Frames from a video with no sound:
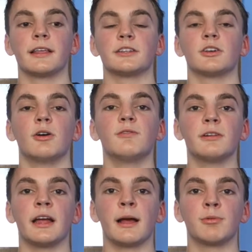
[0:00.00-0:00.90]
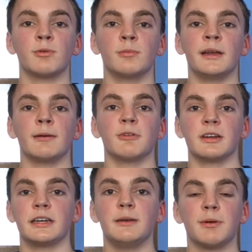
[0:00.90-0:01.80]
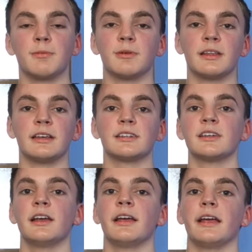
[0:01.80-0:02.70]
So hopefully Apple will be able to keep up with this